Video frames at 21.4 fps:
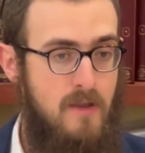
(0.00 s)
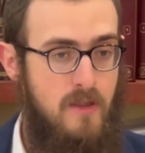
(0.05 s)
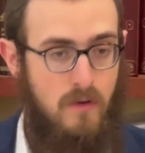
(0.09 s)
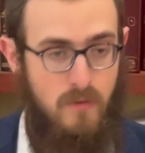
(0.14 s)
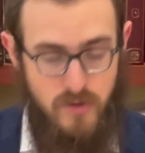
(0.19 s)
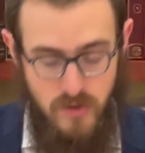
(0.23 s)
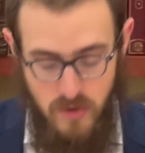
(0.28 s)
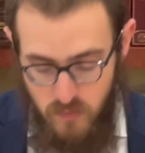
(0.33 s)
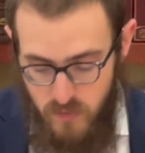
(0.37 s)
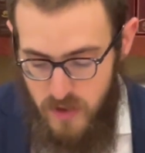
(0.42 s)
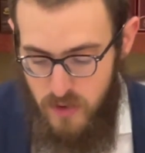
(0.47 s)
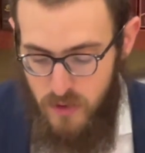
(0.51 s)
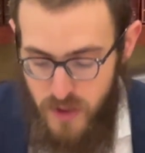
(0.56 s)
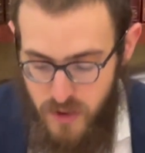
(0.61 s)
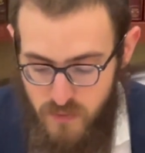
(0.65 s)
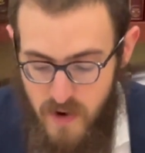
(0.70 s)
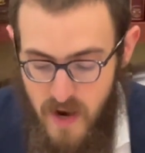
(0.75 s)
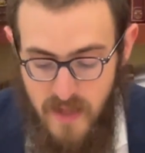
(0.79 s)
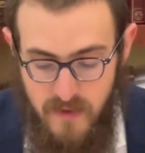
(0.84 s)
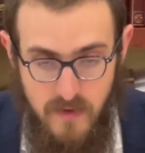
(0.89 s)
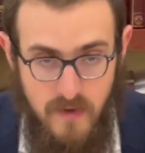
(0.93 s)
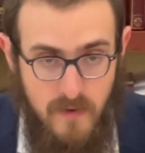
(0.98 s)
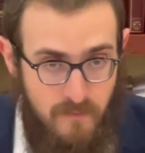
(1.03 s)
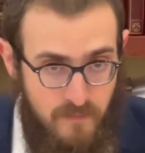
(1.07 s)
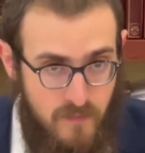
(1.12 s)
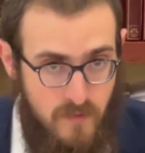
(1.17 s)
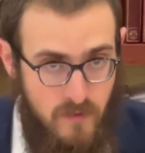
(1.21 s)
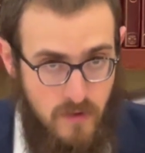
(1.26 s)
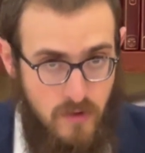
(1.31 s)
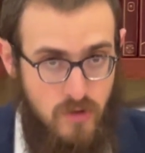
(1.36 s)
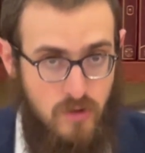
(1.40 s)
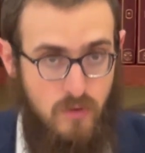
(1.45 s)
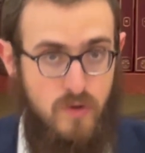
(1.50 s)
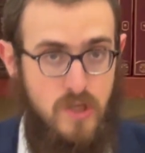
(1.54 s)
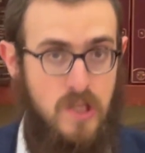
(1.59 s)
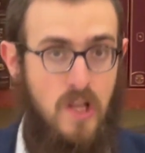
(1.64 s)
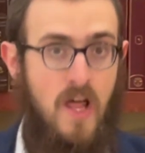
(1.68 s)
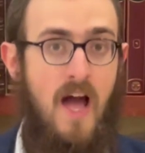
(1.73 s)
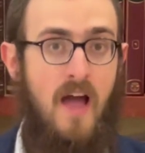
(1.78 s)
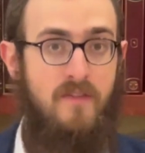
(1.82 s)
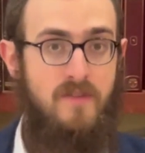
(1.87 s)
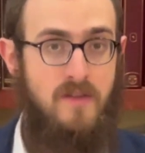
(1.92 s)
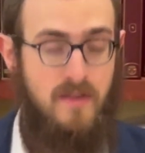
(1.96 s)
There was a real threat to Jewish
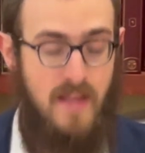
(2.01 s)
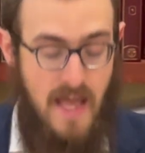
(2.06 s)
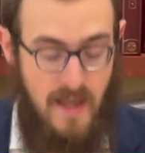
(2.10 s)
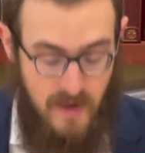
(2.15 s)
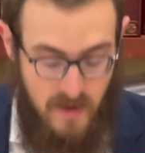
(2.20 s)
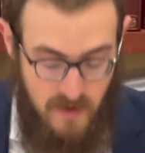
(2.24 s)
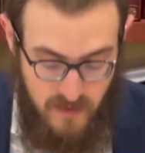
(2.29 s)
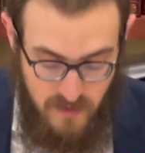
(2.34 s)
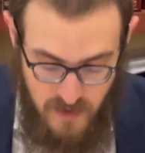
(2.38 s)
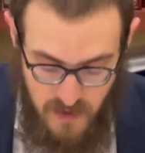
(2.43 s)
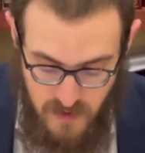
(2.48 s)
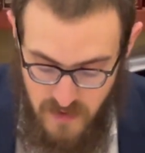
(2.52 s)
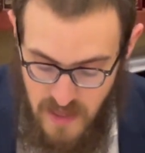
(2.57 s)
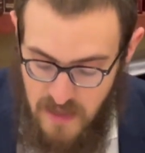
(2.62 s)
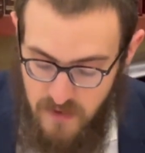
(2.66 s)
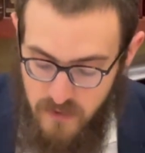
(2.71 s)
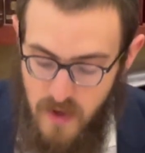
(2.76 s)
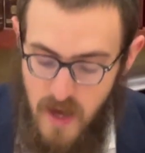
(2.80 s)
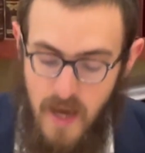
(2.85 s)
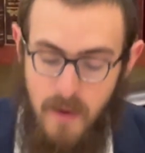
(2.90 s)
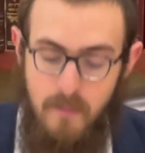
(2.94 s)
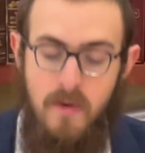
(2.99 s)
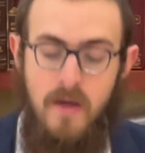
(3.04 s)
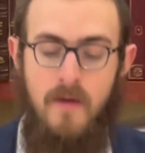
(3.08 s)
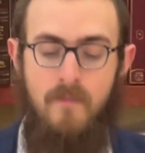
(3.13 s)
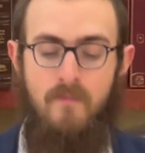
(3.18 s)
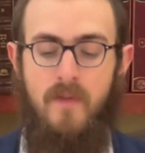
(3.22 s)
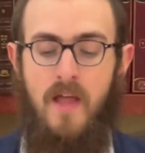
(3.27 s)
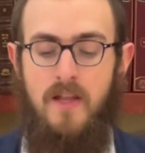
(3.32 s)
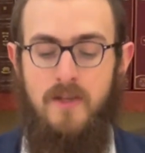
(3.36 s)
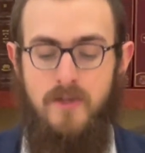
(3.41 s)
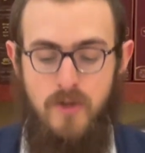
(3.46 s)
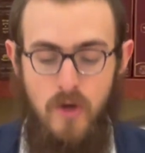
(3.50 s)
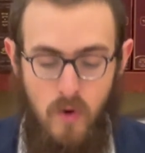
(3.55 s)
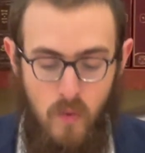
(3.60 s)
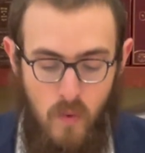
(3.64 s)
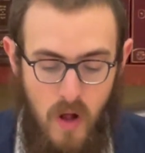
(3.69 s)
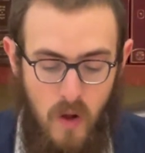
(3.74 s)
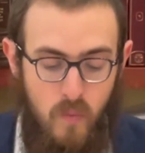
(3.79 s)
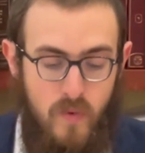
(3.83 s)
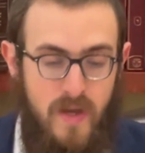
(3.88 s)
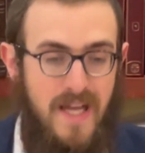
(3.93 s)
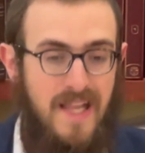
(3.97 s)
lives in that time. And so
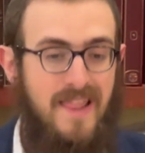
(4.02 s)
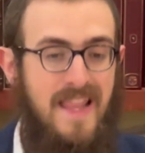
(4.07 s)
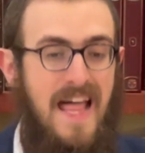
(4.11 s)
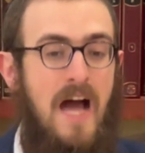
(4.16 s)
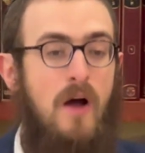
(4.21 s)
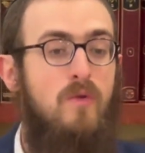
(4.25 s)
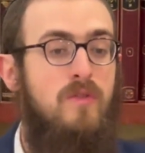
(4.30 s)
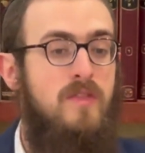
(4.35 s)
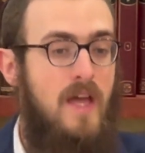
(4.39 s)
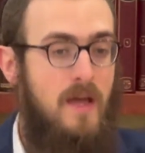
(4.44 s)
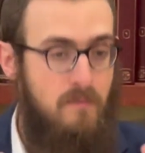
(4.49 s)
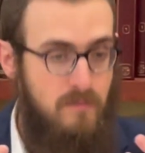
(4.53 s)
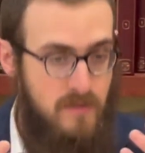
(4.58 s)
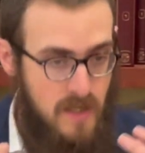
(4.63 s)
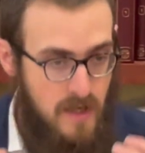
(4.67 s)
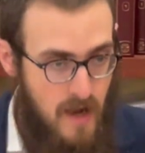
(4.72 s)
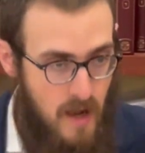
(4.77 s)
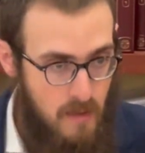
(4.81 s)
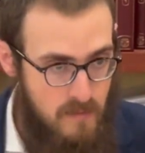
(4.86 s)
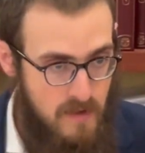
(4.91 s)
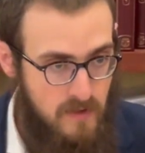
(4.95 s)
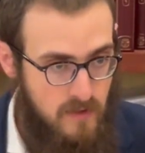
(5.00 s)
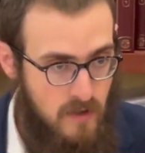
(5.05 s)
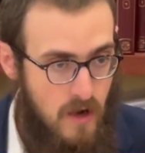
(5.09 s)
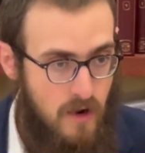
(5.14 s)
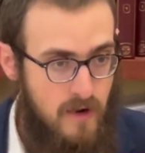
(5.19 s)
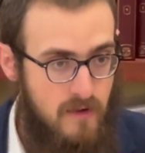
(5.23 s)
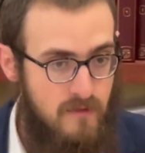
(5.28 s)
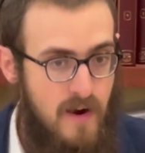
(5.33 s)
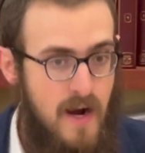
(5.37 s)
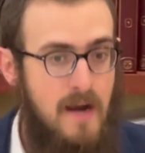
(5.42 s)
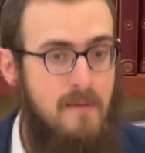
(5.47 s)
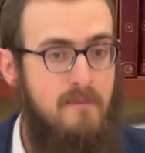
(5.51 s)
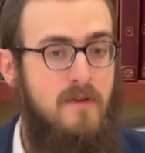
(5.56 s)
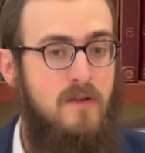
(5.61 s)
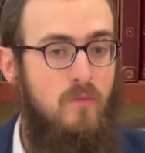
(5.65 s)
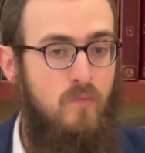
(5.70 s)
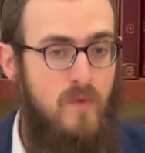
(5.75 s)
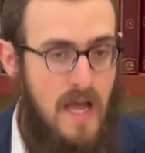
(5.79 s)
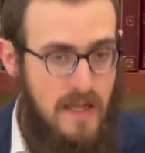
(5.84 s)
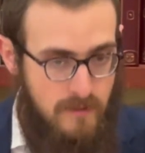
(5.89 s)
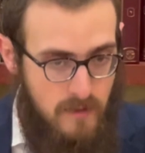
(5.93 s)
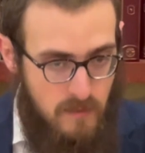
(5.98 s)
while we allowed them to come into our environment,
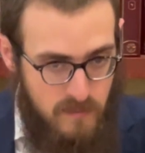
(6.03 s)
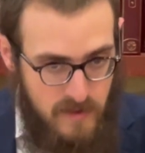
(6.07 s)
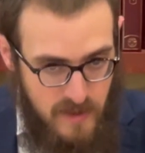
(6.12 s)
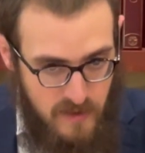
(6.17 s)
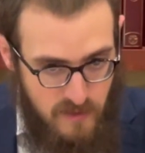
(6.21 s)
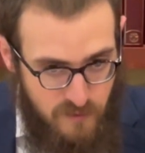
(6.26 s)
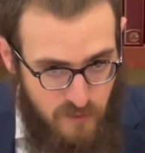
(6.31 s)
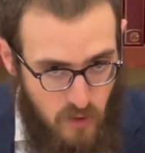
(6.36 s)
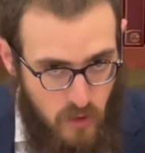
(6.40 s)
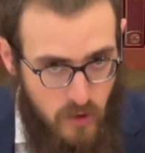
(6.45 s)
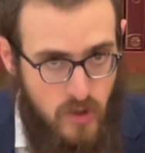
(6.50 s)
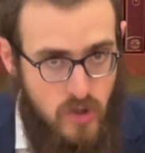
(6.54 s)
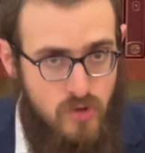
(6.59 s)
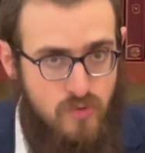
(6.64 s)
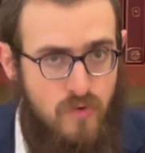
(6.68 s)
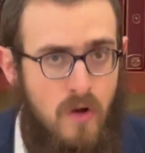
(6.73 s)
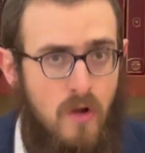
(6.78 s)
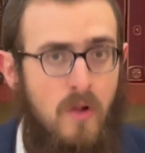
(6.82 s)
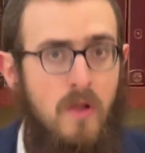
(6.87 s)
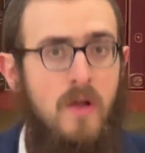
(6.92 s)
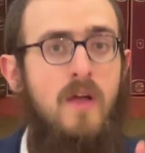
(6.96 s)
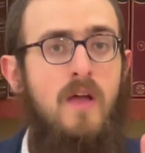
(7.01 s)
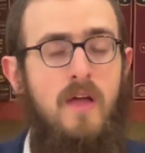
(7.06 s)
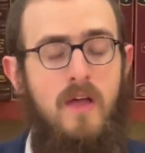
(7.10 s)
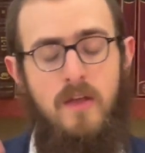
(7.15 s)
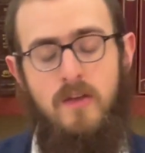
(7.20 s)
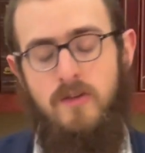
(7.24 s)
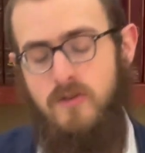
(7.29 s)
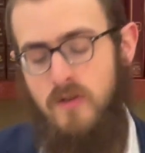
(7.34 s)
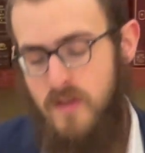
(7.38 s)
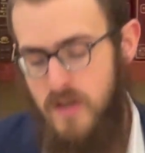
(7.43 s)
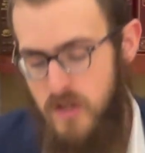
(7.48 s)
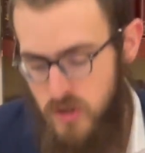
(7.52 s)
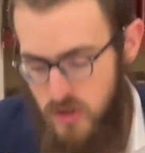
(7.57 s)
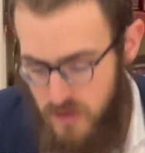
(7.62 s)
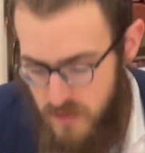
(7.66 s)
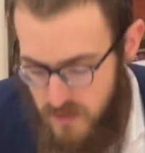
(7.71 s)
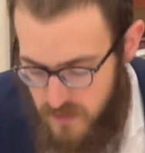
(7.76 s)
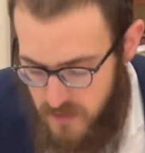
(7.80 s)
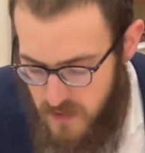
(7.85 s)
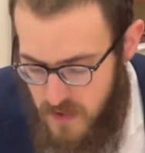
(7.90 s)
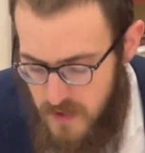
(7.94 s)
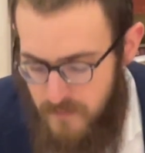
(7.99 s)
we had to be in full control, so they
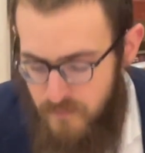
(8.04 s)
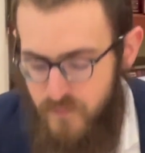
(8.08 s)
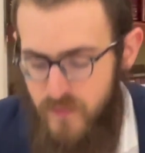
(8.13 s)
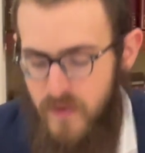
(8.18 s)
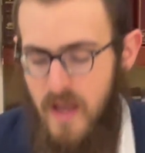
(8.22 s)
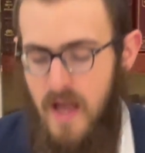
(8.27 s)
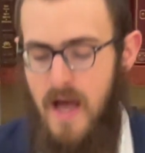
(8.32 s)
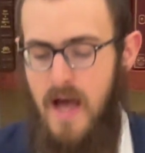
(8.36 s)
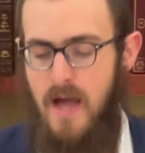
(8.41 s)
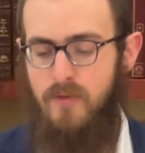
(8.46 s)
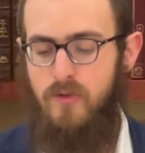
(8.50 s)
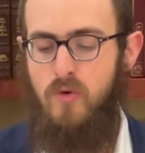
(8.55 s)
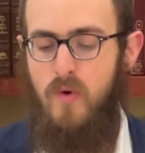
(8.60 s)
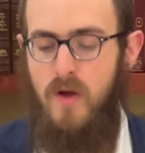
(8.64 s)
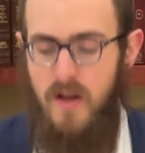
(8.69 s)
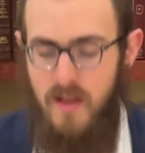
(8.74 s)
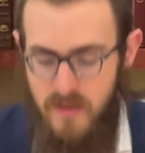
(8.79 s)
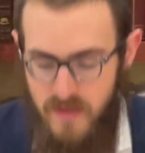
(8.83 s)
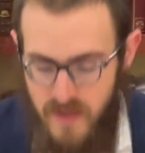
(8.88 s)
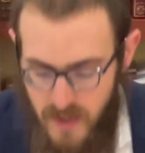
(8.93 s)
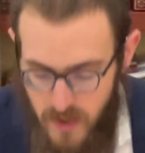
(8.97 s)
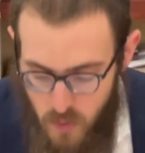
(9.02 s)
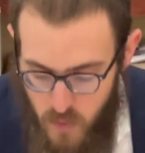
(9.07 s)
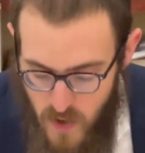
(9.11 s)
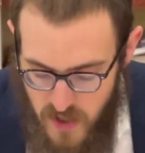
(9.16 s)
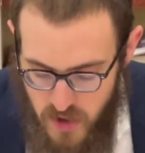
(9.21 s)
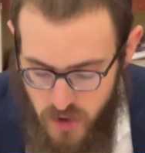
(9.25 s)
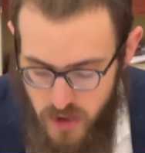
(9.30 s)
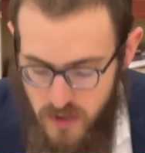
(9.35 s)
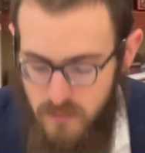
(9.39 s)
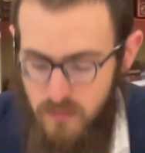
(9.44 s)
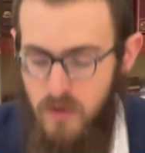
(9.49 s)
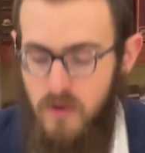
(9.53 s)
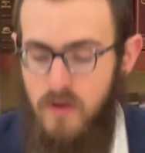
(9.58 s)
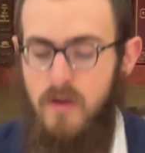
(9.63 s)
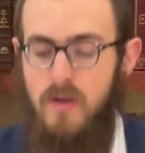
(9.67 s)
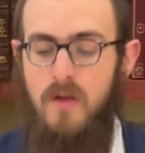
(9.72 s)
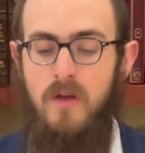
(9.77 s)
shouldn't do anything questionable.